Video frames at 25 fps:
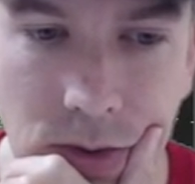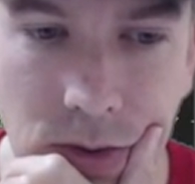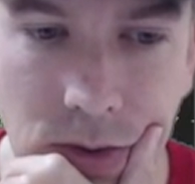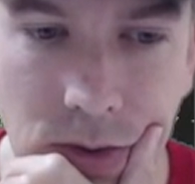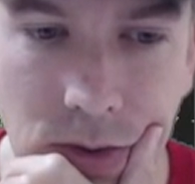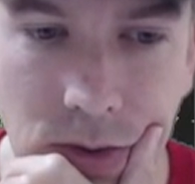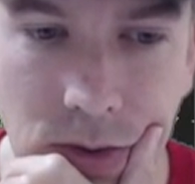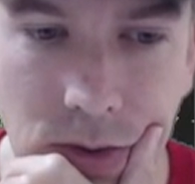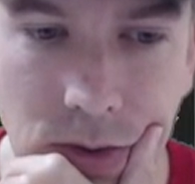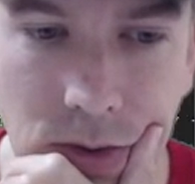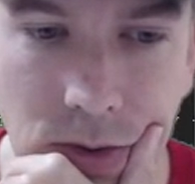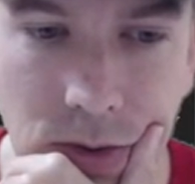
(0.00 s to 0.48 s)

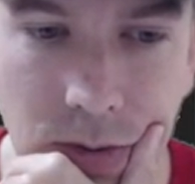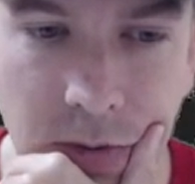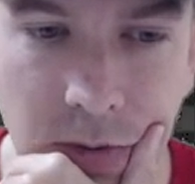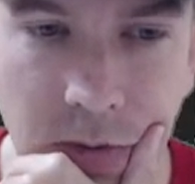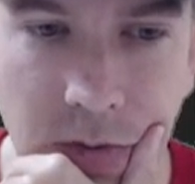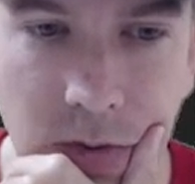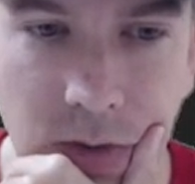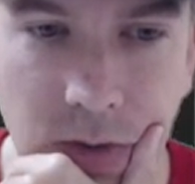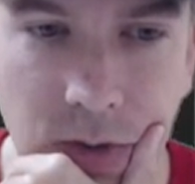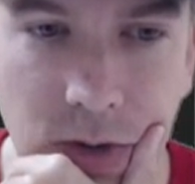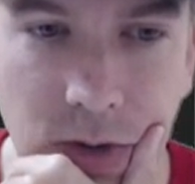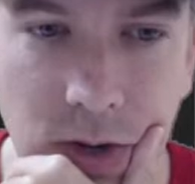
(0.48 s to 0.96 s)

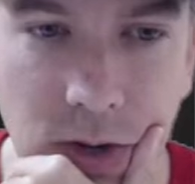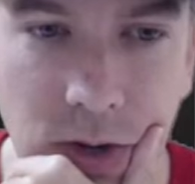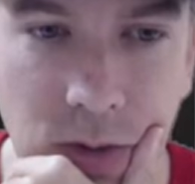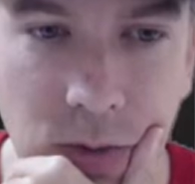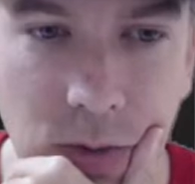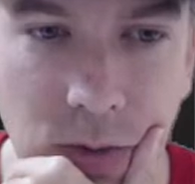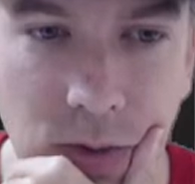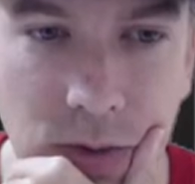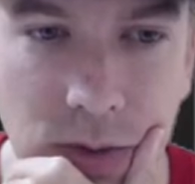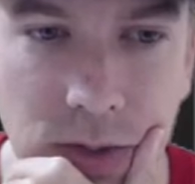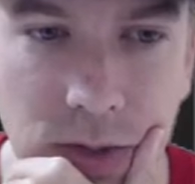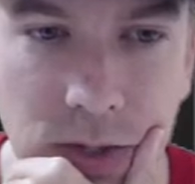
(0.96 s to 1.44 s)
hopefully that
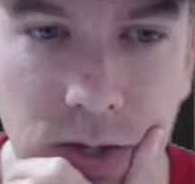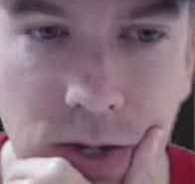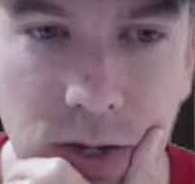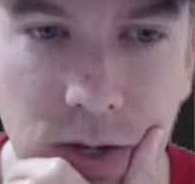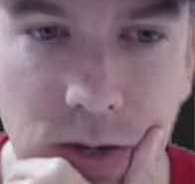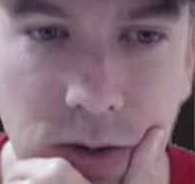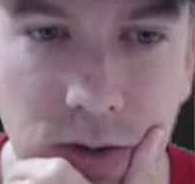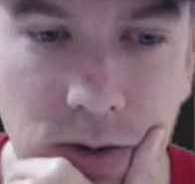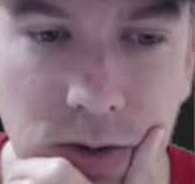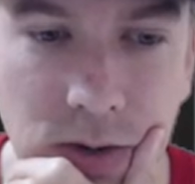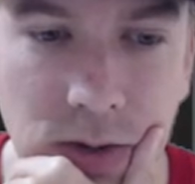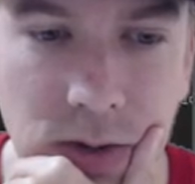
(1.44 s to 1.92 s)
works
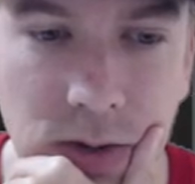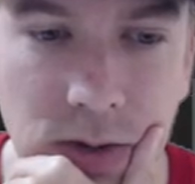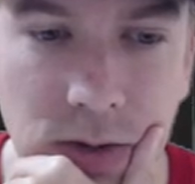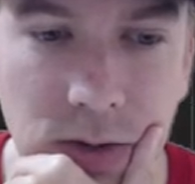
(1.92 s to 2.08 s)
out.